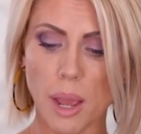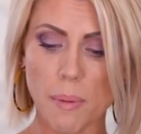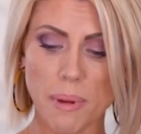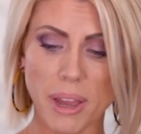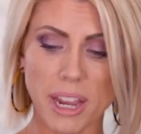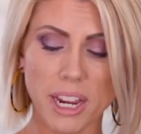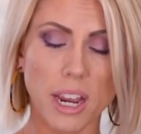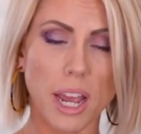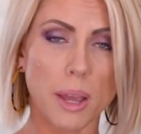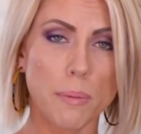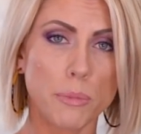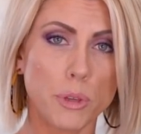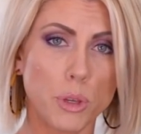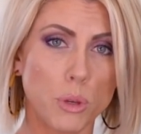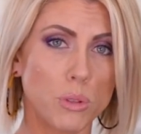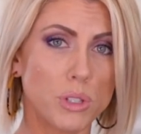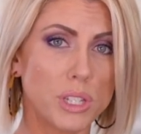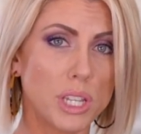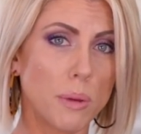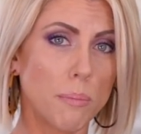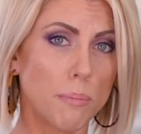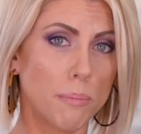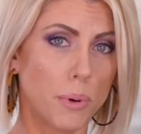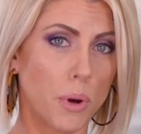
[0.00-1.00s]
I'm, I'm
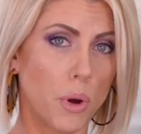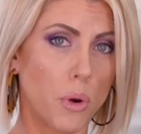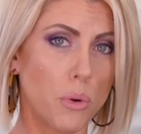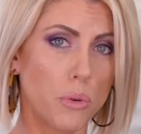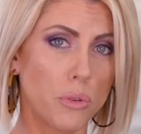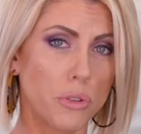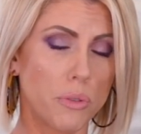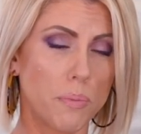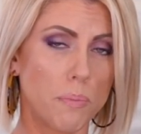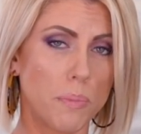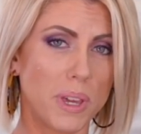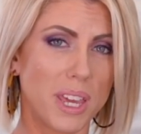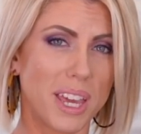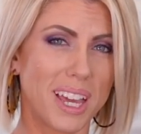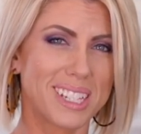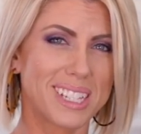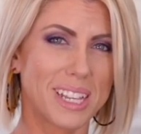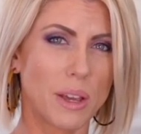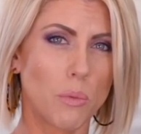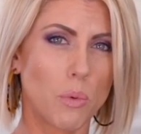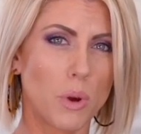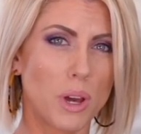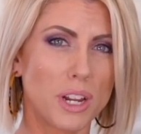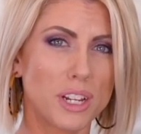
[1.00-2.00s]
using both because
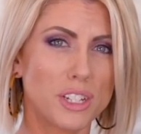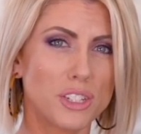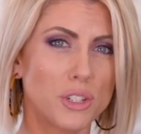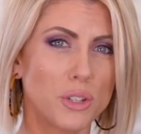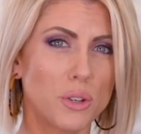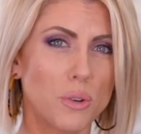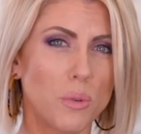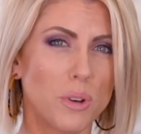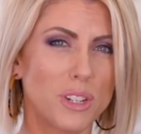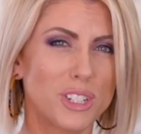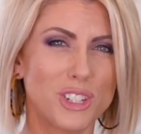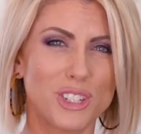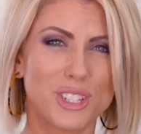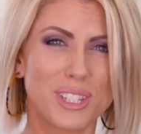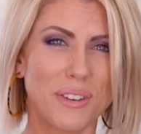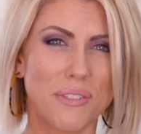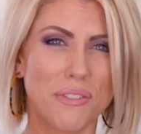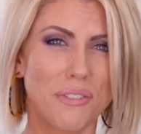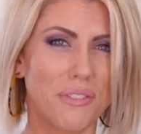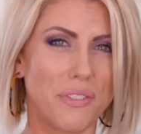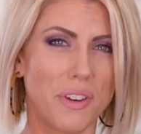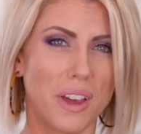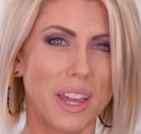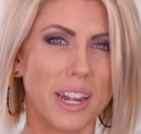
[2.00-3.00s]
I wanna do just a
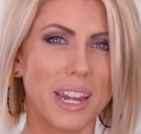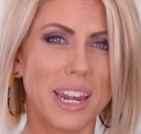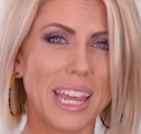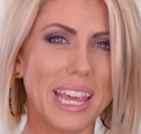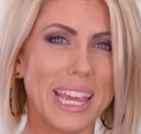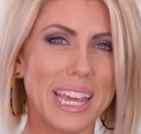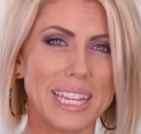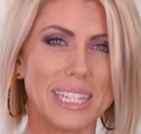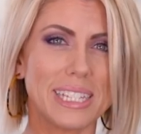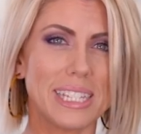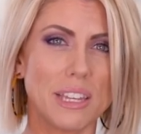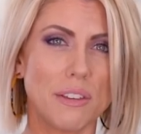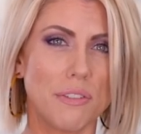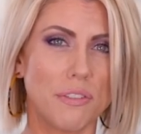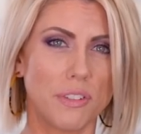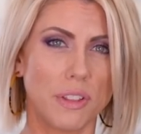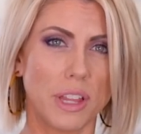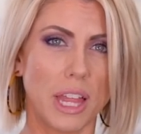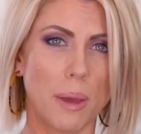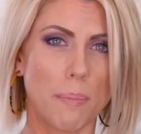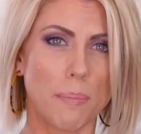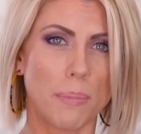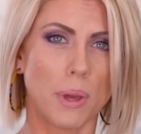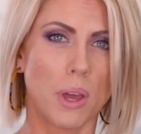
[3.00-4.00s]
fun, easy
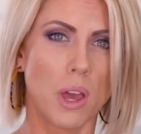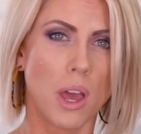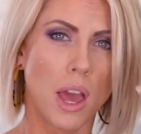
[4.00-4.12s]
flip.